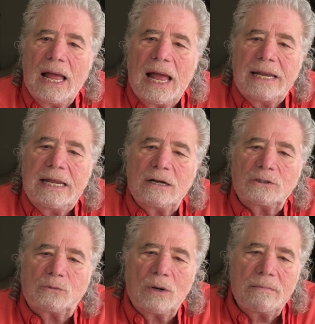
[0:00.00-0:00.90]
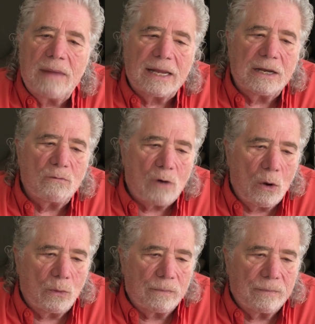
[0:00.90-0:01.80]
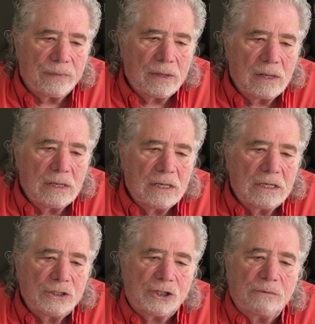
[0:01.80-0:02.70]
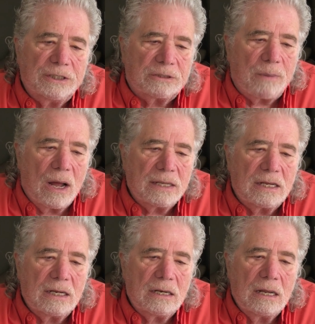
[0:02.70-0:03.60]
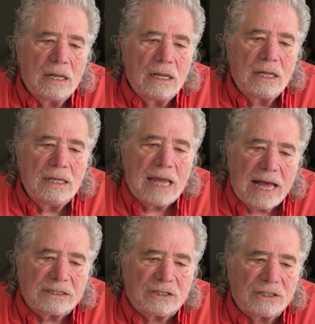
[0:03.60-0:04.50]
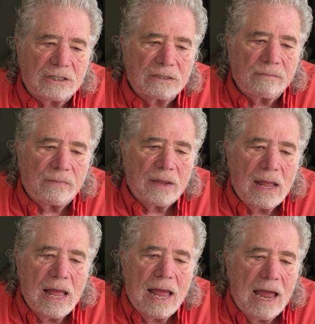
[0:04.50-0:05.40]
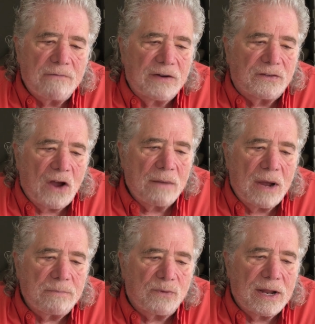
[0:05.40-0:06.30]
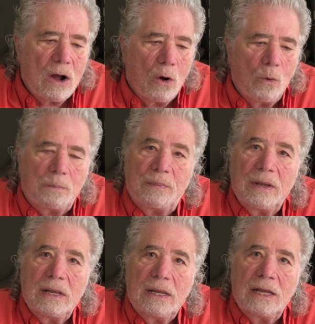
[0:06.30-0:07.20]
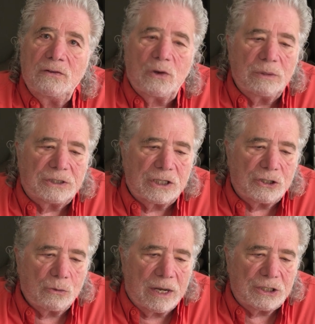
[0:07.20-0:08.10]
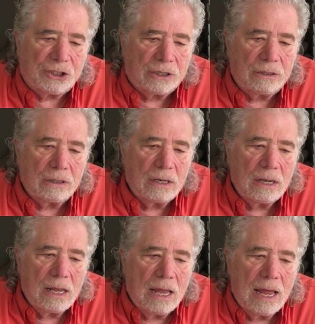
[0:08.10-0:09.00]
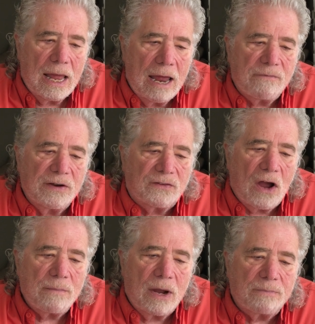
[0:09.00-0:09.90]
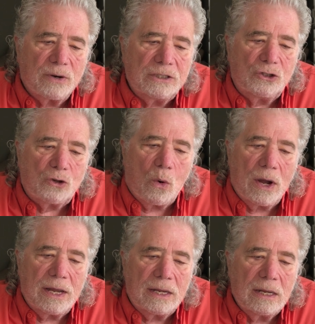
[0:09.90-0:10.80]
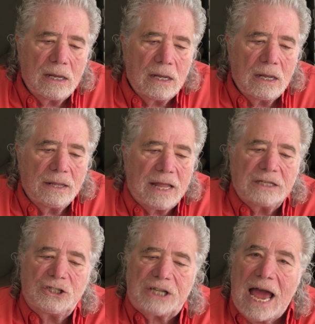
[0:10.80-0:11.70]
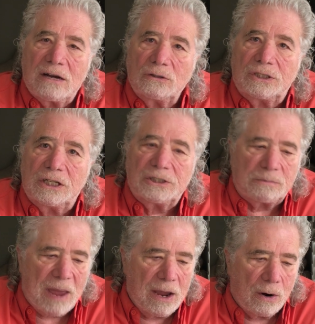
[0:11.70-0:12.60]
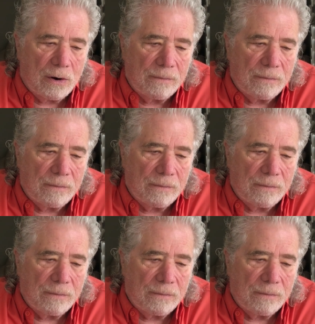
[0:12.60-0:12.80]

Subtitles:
And here's what Megan wrote. She responded, yes. Every time I bring hope into a situation, every time I bring joy that shatters despair,